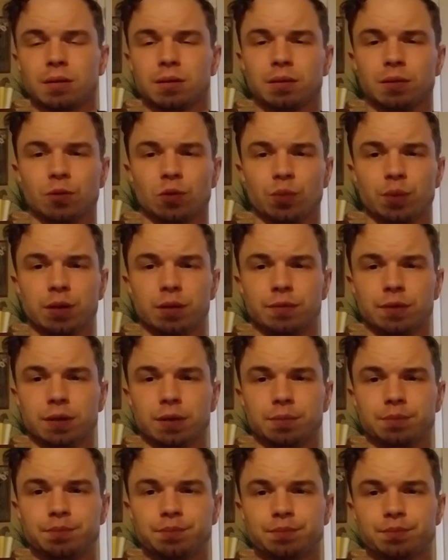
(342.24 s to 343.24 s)
little bit of
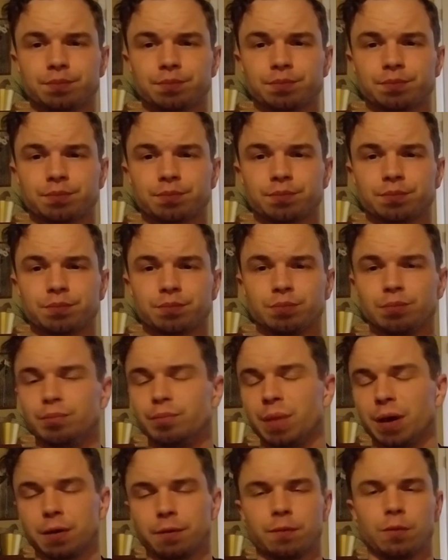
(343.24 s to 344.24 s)
a
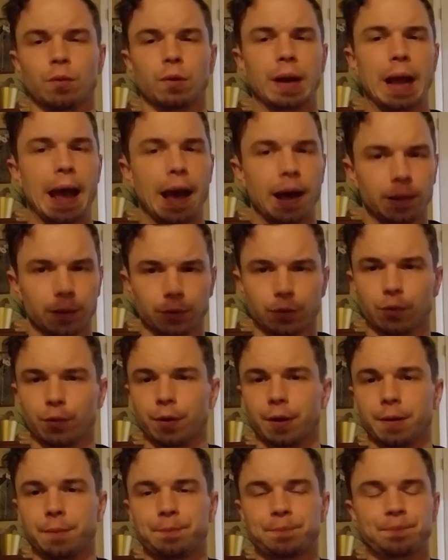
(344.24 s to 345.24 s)
metaphor,
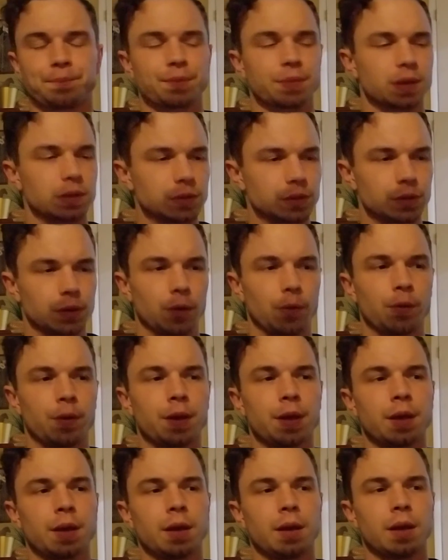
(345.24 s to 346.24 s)
allegory. So
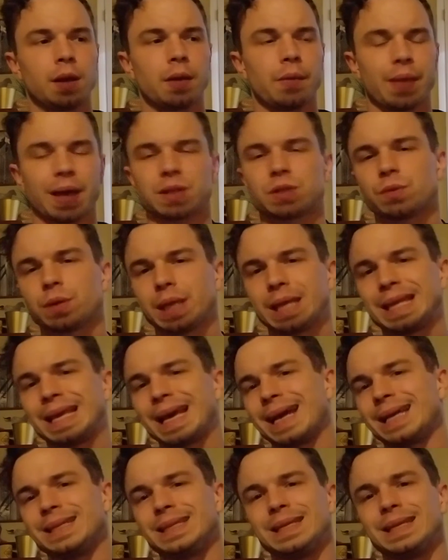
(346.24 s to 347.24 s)
that's really the
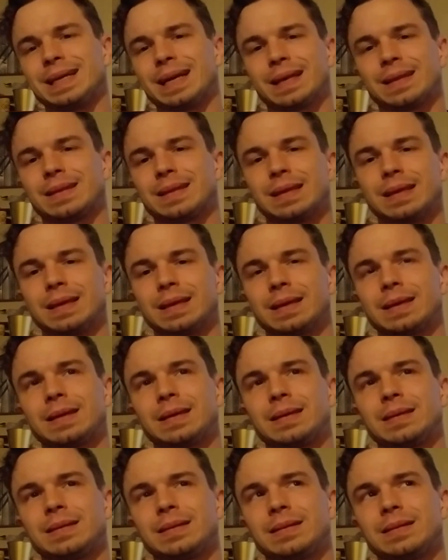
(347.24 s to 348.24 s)
idea, I
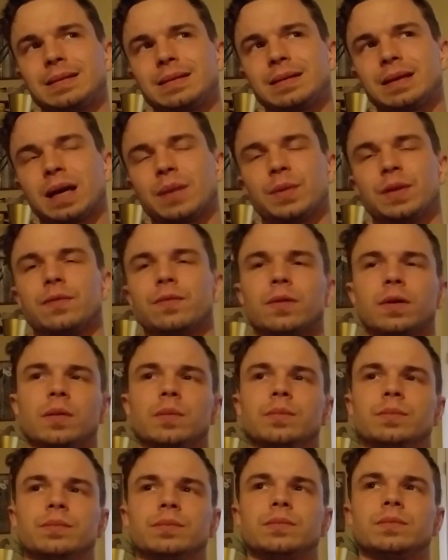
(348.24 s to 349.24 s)
think, coming
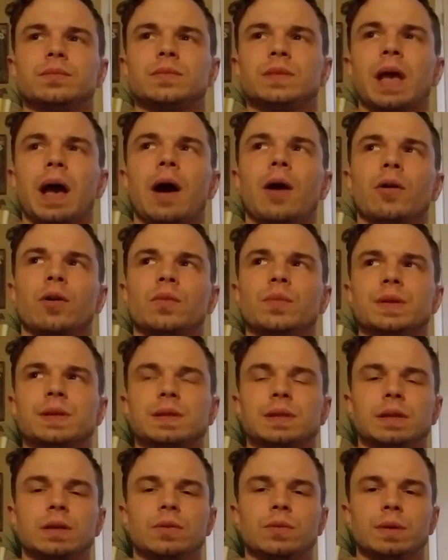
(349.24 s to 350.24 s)
from the Alchemist
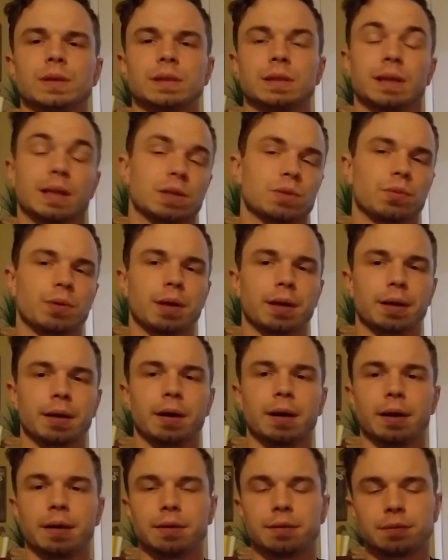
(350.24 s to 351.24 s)
sequence, and that's what I
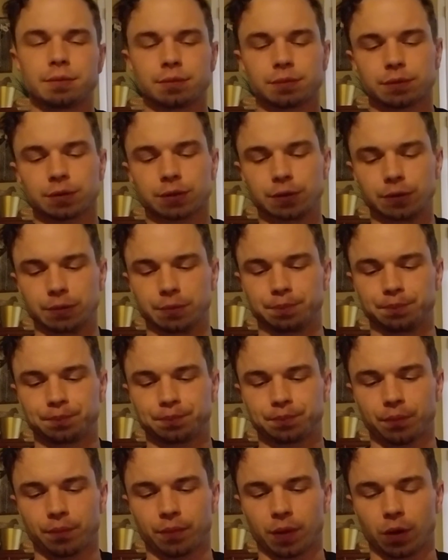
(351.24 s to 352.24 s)
got. So
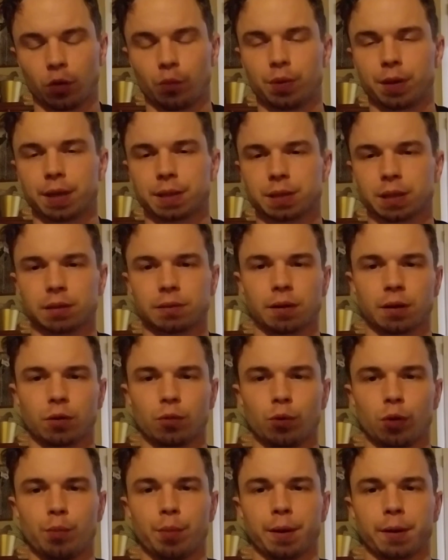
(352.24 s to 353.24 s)
I hope you guys like that
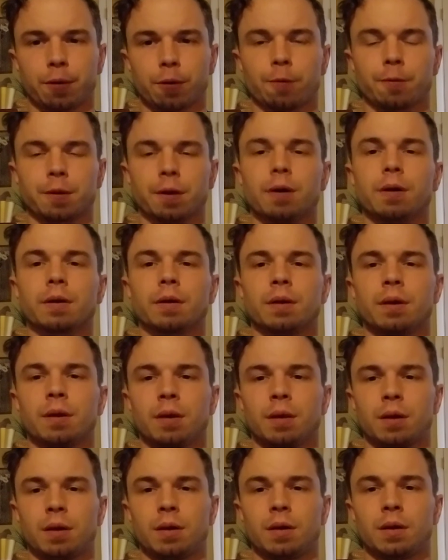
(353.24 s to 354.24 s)
quote by Carl Jung.
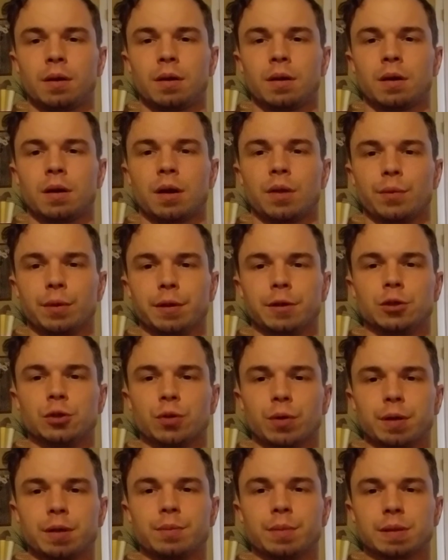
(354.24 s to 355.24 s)
I really
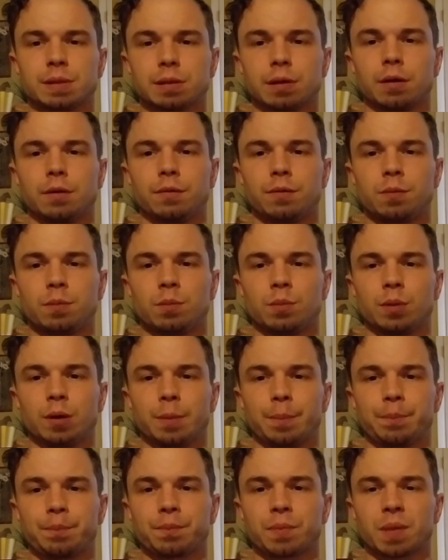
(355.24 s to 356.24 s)
enjoyed it myself,
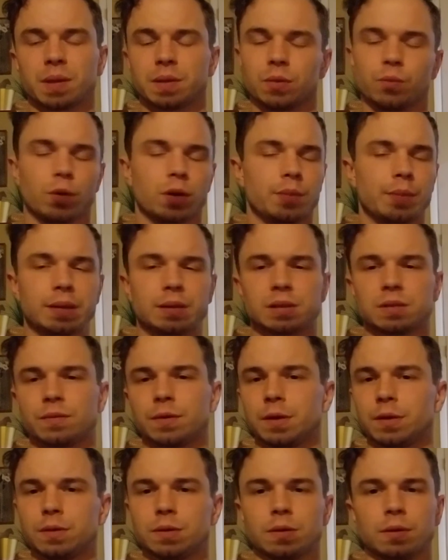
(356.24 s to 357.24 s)
but didn't want to make this
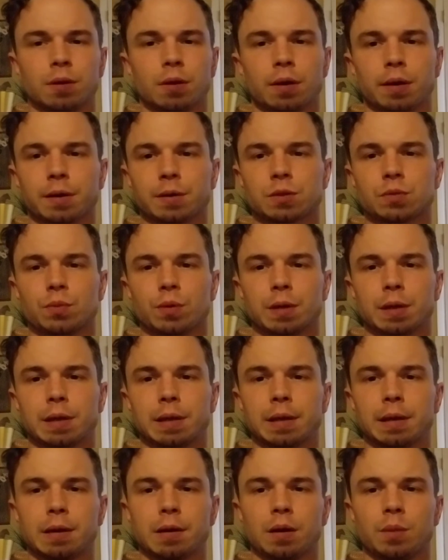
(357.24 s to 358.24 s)
video too long. I just wanted to
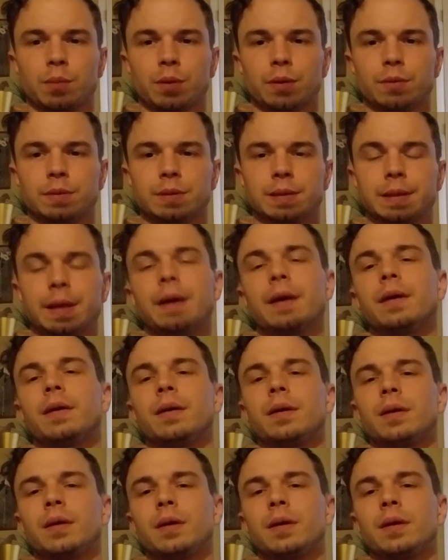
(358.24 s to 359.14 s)
get an upload today.